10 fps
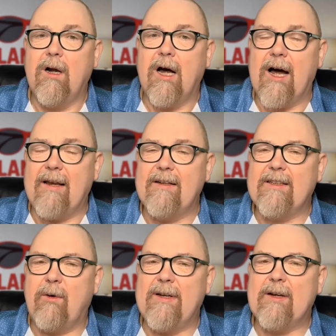And
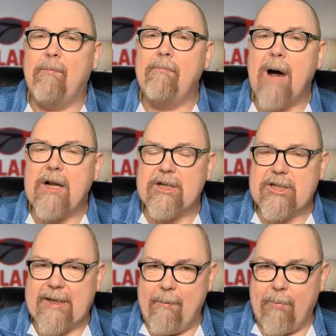so it's a much
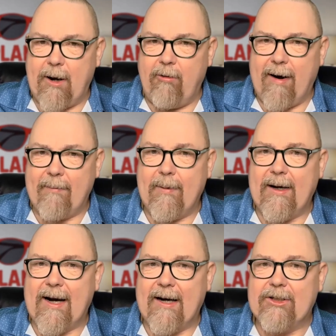simpler
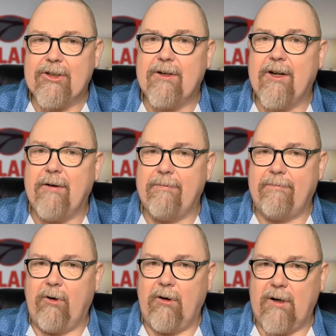application than a
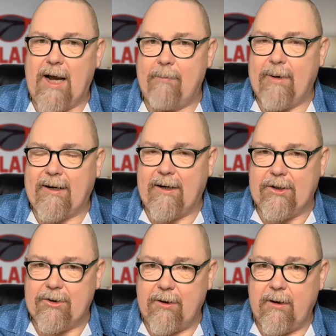full
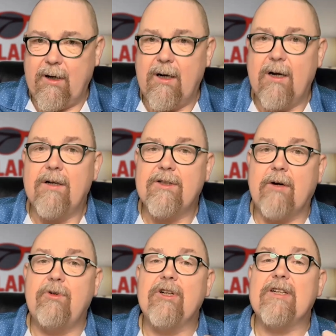application.
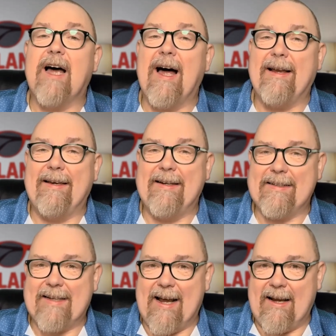So just
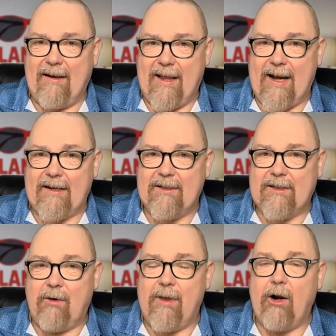understand that.
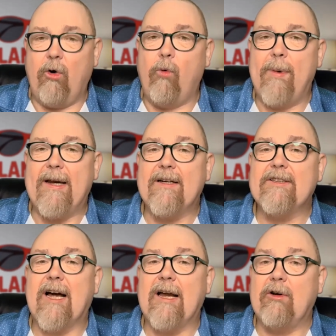So they'll all be
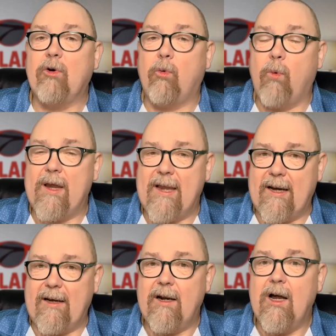contained
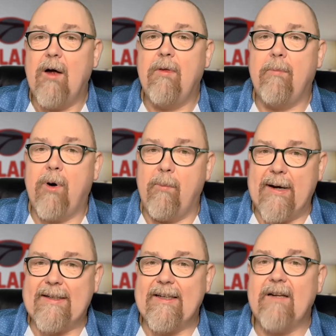within the
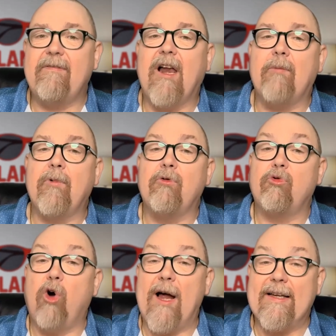permitted development
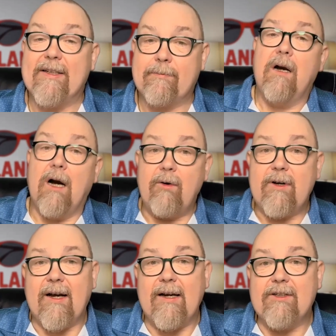rights.
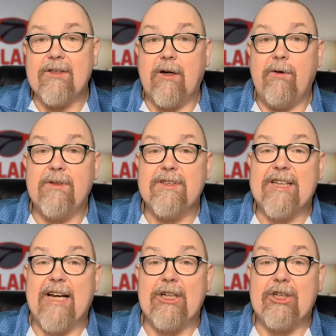Okay, so
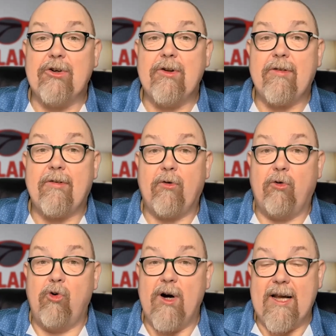section
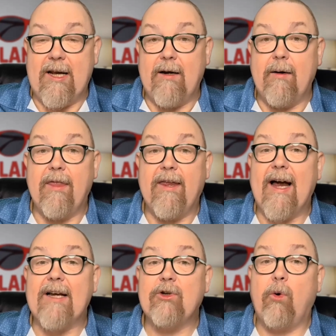3, the
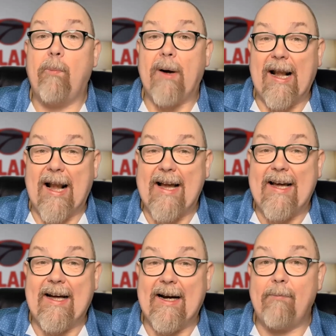actual
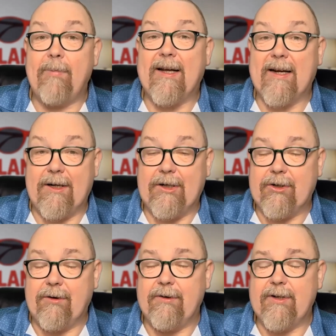planning
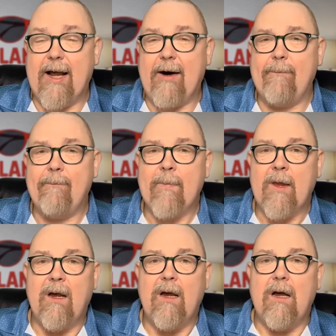applications. Now,
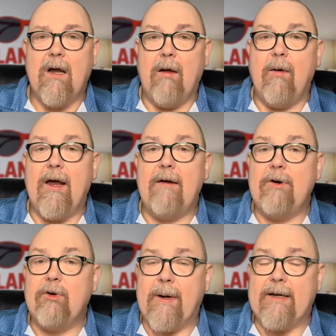if
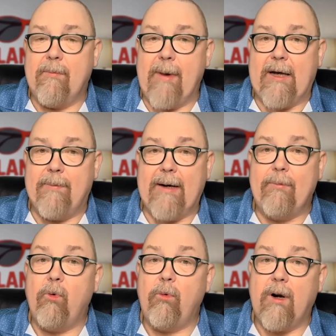you speak to many
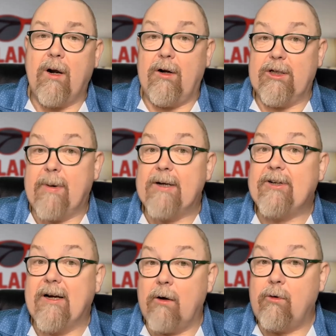people,
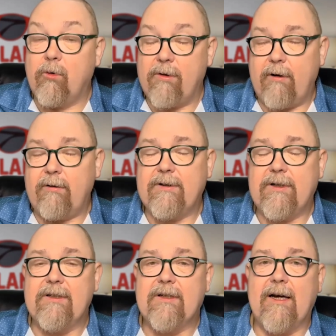especially local
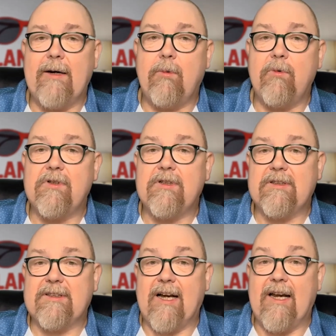authorities, they will
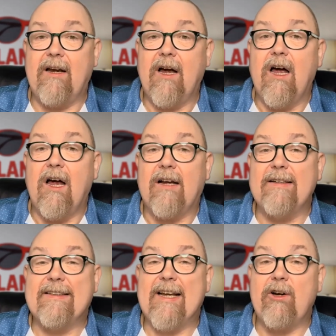say
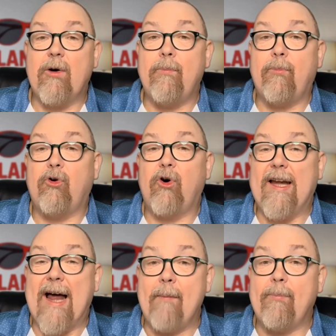consider
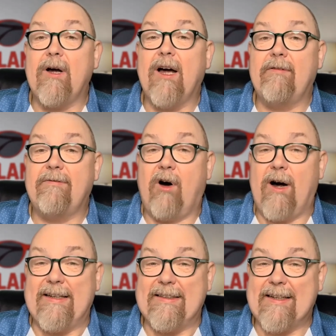pre-app
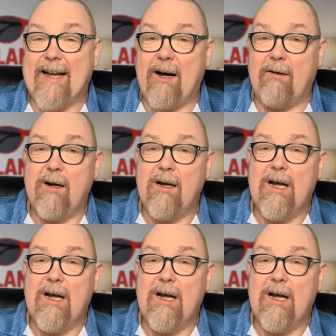advice. Now,